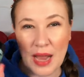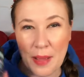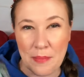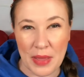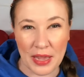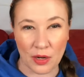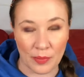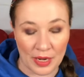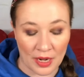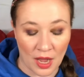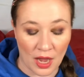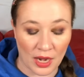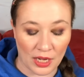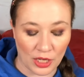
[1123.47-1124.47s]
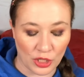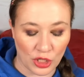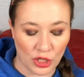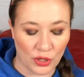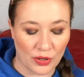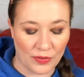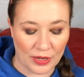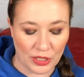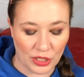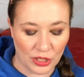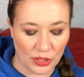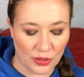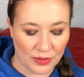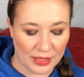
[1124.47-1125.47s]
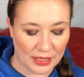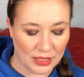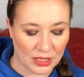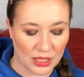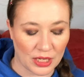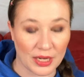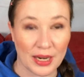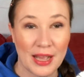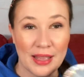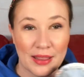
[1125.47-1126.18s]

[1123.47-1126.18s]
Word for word: I may or may not get to. If I do, that's good.